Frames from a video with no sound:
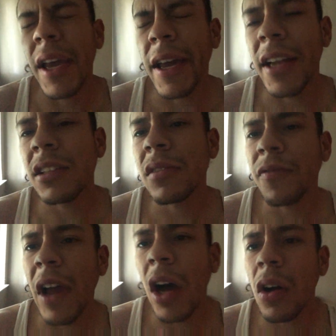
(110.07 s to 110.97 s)
and I just
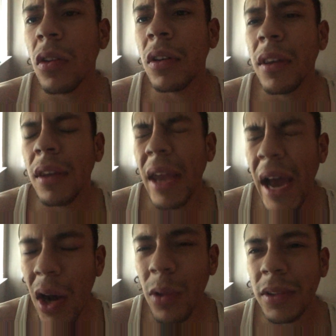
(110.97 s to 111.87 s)
found
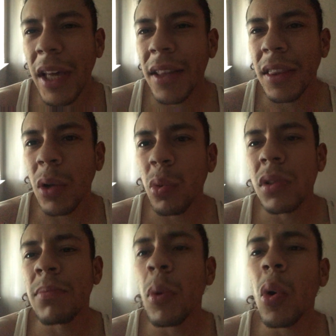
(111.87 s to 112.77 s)
out that there
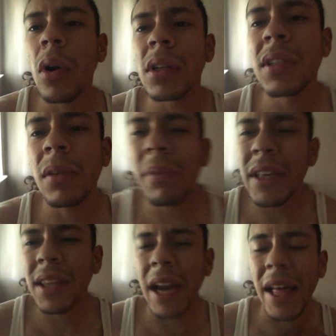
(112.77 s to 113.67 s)
was more to
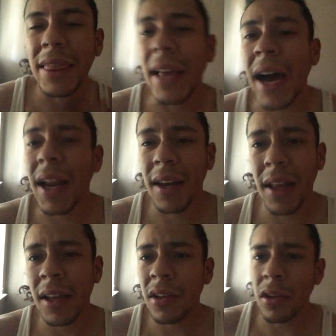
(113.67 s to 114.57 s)
me than I thought.
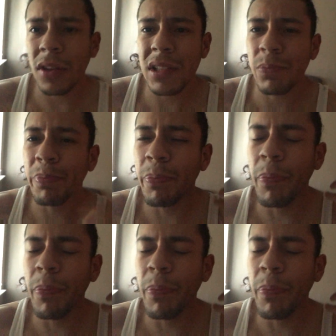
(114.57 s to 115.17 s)
Like, this